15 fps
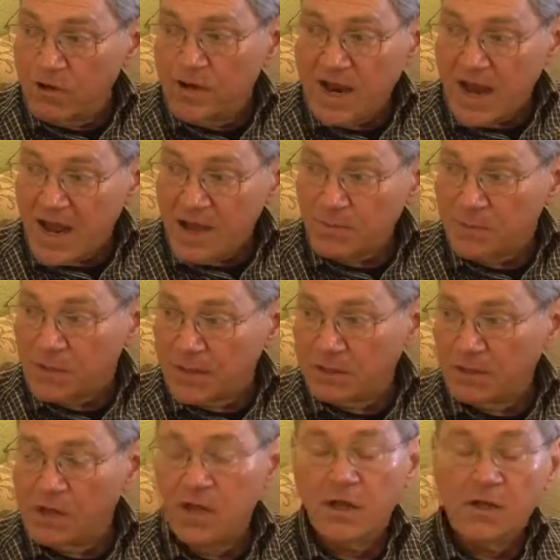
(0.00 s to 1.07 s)
were to
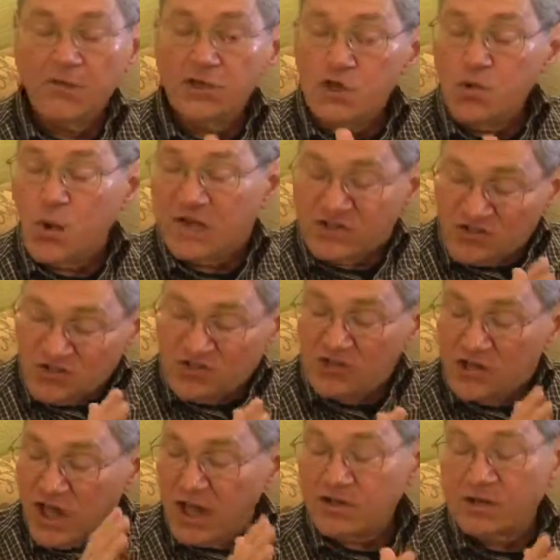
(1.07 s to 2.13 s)
happen. The U.S.
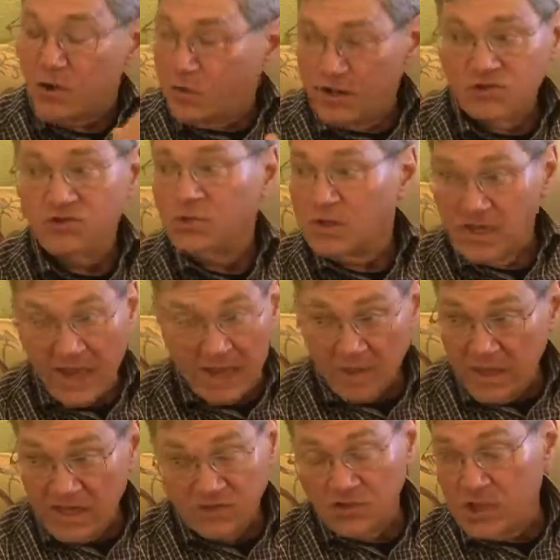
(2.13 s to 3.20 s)
is not going to allow
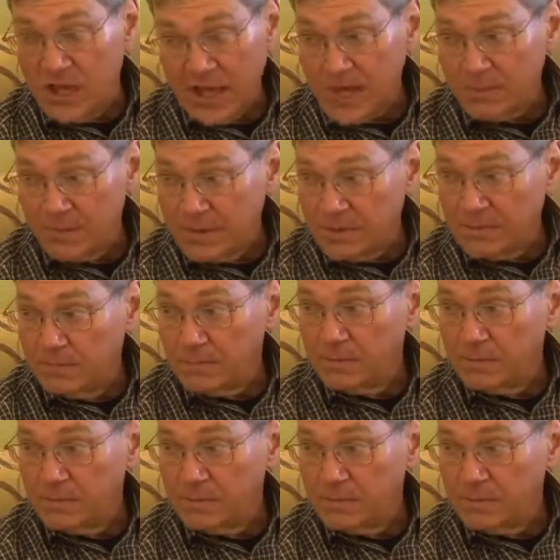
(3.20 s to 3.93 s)
that to happen.